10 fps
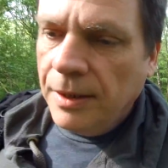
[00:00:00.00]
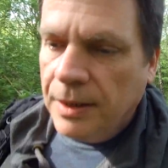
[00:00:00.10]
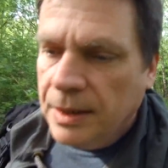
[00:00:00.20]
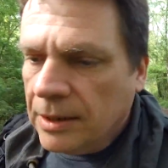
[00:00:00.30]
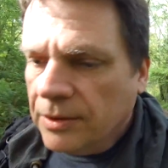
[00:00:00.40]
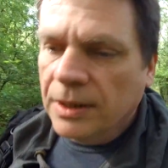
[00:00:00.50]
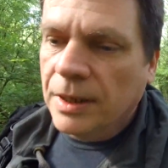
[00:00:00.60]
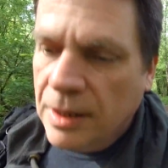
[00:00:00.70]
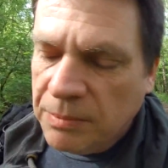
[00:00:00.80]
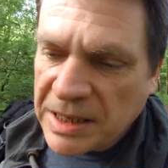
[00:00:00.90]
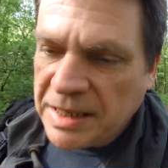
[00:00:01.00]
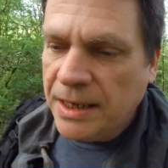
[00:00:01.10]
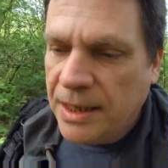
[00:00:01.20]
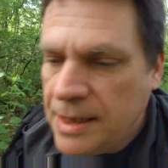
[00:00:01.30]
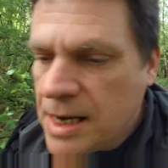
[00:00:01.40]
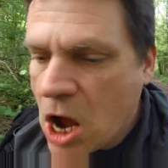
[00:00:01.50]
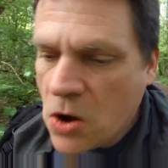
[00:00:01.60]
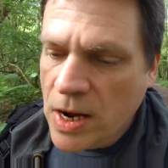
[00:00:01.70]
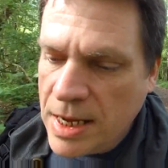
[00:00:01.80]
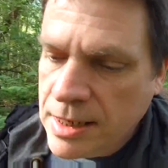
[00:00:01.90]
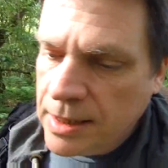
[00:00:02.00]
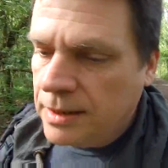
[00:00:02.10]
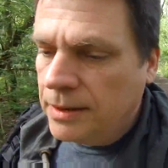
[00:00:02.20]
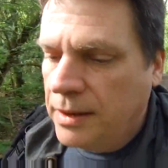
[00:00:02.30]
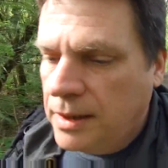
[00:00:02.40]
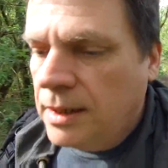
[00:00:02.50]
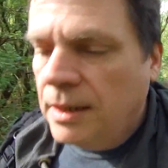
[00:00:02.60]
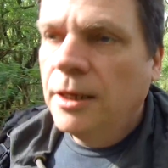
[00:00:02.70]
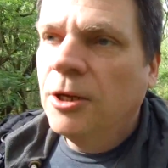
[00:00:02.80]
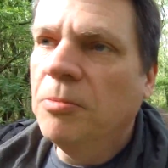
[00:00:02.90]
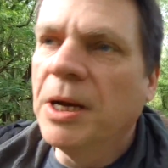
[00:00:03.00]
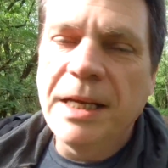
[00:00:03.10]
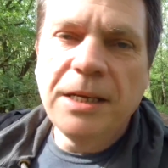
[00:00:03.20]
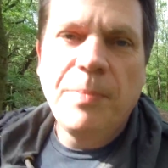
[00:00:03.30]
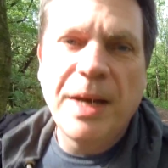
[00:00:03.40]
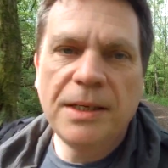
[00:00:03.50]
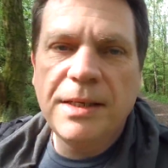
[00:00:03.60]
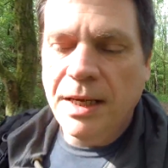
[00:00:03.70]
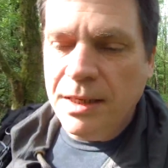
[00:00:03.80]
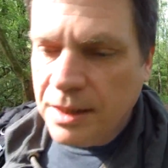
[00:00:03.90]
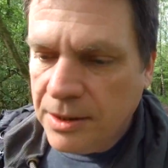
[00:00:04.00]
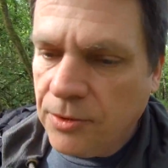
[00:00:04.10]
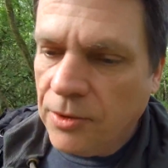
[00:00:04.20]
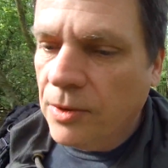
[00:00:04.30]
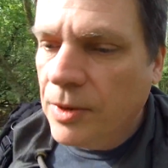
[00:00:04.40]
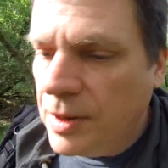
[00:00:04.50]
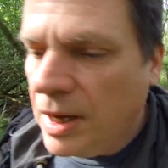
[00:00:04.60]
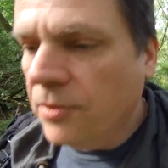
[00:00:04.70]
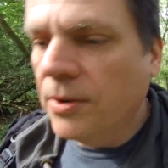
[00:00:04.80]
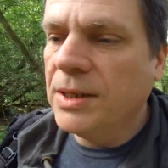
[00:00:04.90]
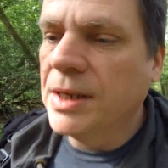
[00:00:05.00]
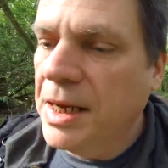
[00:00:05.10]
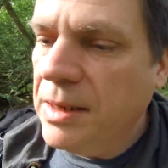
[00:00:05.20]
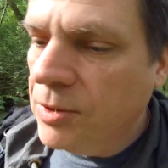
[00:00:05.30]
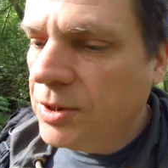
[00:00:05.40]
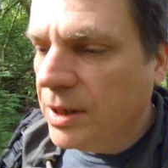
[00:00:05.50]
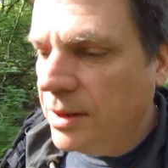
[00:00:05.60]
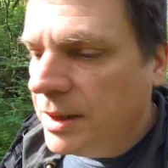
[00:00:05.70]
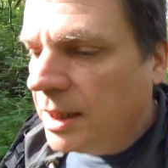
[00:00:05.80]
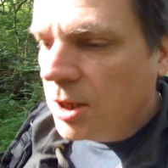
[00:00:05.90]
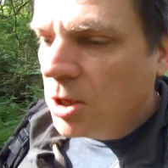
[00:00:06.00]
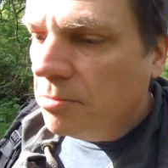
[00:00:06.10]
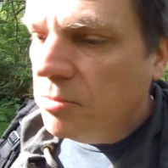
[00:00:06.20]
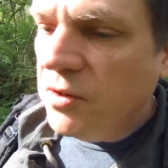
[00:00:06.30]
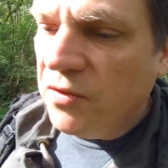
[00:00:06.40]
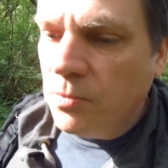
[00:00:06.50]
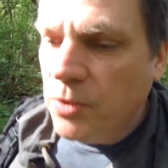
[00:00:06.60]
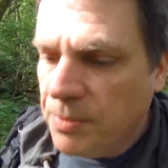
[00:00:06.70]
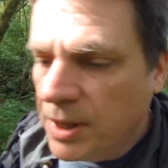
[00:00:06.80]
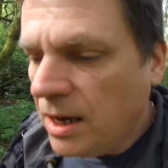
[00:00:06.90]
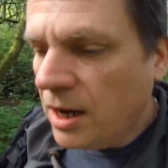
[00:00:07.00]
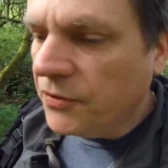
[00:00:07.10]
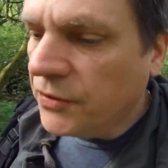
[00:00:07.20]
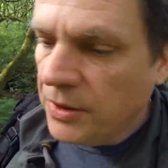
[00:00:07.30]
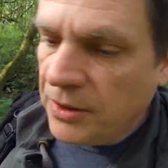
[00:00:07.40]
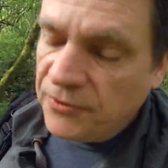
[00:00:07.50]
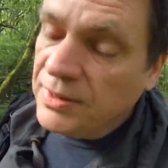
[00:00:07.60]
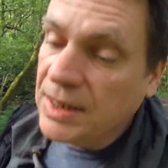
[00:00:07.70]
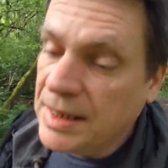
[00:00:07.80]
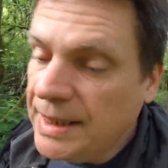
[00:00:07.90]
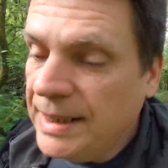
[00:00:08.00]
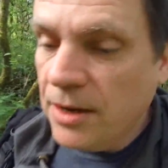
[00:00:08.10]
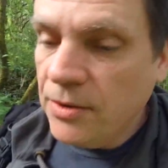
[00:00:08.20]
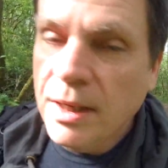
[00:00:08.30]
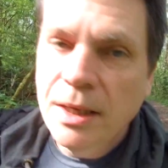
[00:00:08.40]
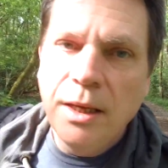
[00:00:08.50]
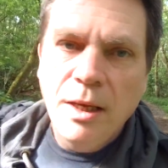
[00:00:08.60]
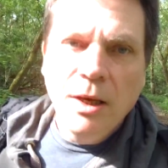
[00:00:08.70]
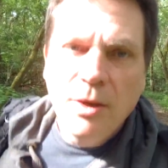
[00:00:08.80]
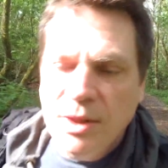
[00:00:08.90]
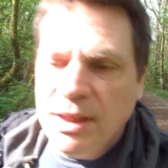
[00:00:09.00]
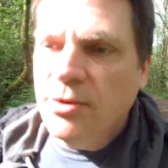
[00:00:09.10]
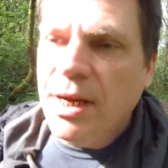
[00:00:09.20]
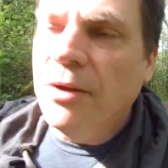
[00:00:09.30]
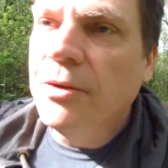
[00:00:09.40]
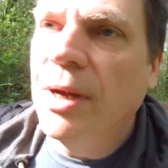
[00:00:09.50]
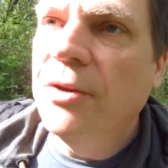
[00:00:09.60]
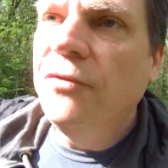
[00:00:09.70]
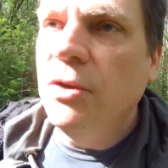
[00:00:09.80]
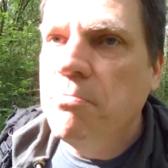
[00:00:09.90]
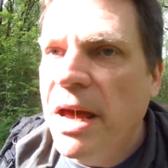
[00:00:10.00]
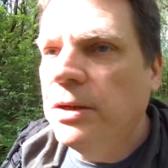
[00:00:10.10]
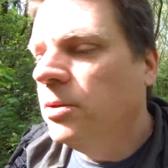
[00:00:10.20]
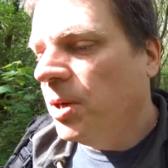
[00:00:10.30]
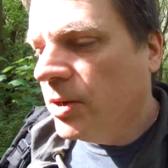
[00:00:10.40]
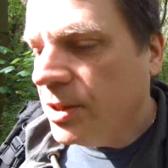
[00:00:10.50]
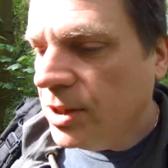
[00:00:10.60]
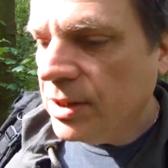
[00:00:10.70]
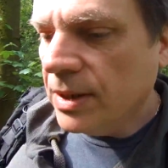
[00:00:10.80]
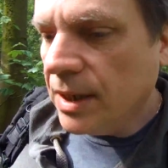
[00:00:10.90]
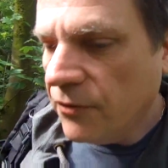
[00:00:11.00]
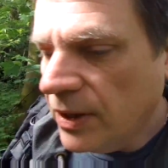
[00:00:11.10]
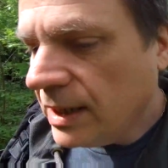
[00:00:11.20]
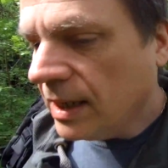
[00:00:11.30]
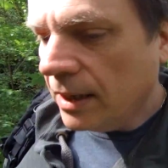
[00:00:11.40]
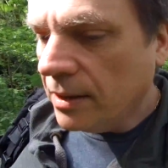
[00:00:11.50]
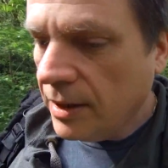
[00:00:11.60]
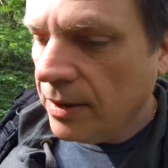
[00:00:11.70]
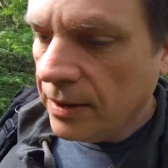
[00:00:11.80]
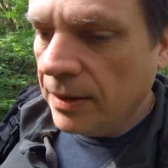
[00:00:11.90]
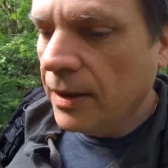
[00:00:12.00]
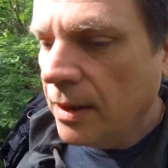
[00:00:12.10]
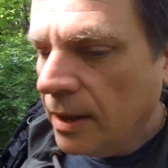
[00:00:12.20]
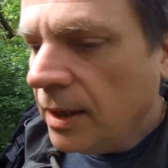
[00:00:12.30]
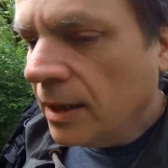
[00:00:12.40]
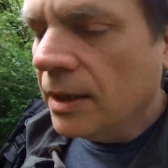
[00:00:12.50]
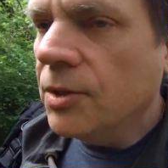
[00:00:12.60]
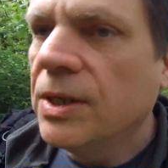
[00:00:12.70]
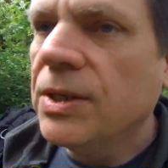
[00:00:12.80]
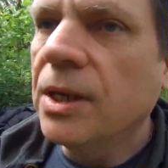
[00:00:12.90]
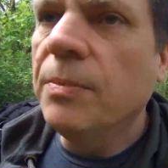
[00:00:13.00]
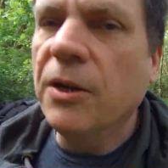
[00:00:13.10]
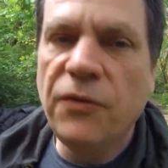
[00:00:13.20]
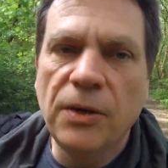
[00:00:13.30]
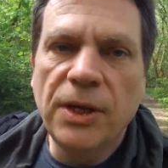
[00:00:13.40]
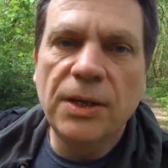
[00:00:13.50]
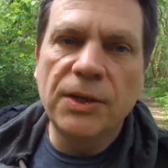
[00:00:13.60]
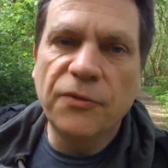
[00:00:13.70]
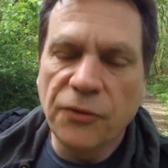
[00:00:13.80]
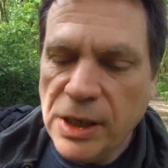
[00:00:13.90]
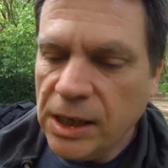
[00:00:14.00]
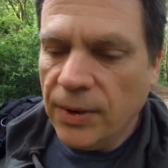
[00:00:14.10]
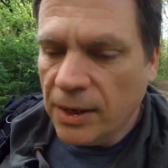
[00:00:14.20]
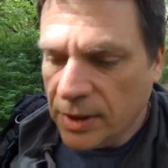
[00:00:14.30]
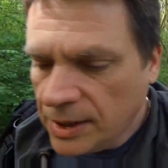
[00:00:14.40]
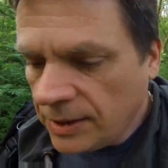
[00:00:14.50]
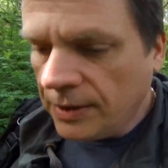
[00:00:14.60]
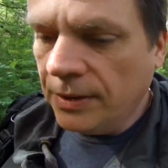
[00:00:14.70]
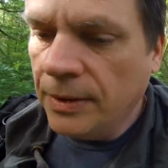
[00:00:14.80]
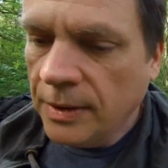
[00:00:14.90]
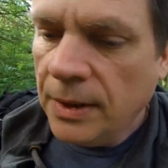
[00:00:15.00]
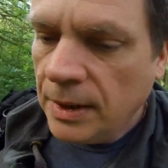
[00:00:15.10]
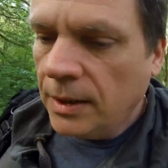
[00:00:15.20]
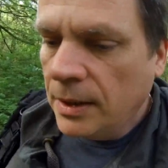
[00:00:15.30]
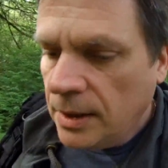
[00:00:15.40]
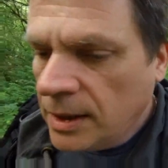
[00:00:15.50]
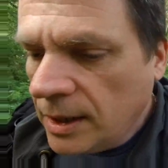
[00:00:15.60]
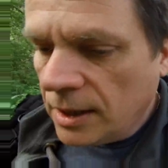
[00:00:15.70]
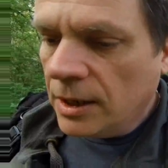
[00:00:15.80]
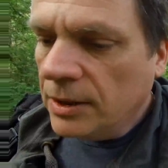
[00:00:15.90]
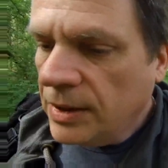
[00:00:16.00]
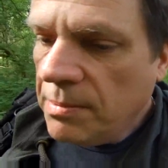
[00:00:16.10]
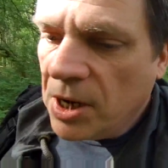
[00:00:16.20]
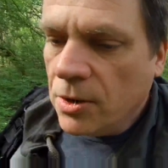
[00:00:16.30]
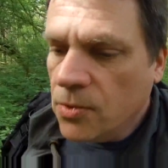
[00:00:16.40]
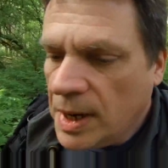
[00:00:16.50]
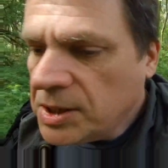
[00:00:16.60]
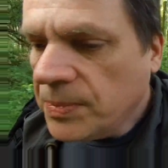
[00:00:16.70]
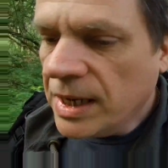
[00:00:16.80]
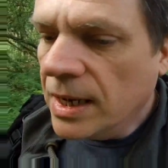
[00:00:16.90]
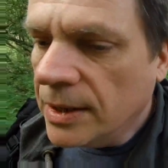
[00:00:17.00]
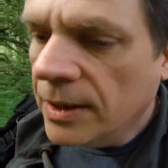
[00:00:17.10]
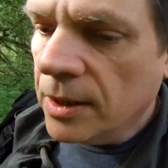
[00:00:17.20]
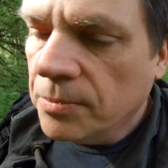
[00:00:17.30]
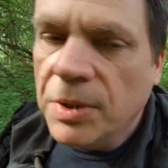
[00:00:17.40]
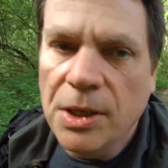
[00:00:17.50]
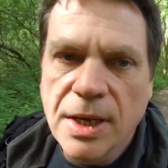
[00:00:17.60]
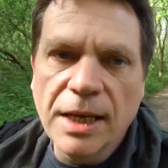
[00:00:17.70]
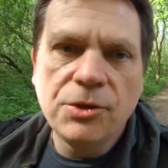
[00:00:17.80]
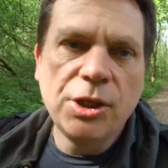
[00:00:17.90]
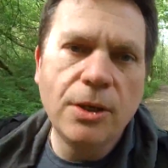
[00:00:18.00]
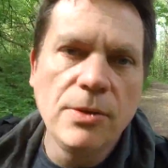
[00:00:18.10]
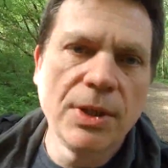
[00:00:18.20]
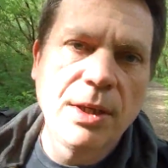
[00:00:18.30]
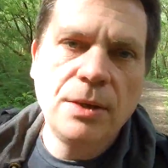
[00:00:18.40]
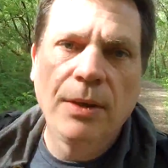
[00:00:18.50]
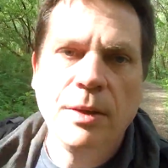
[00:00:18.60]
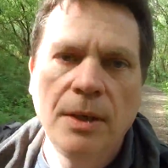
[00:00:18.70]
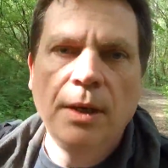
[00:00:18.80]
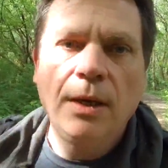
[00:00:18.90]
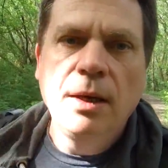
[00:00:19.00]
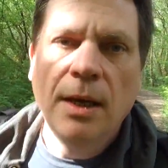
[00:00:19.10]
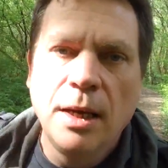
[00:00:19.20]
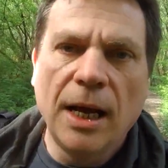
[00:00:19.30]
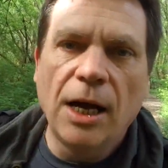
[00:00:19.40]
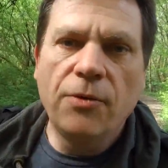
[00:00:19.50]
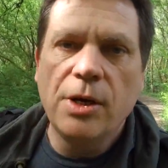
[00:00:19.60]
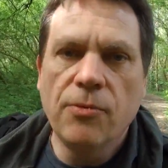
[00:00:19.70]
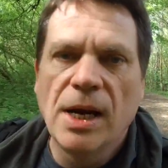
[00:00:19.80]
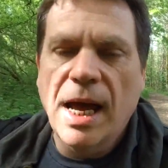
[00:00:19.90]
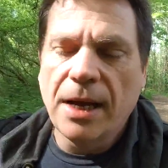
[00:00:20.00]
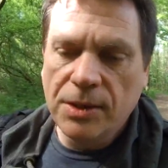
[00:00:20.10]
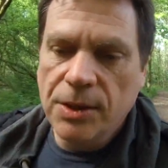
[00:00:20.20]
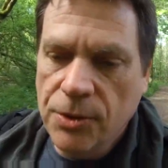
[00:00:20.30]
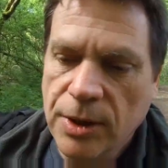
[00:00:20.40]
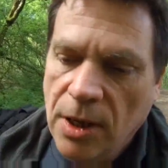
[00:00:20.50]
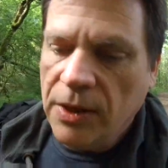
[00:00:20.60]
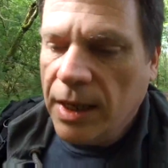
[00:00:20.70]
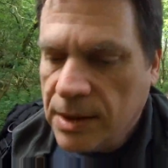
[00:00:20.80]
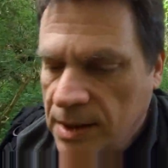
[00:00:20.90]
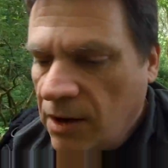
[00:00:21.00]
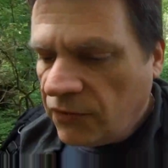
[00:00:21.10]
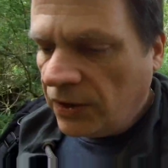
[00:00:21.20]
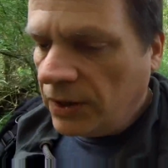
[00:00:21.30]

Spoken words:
You know, am I dead? No. Am I incapacitated or otherwise unable to move on with my life? Physically, no. Still carrying around a few mental blockages and stuff like that. There's going to be a few things that freak you out, and there might always be, but you can choose how you react to a lot of that stuff.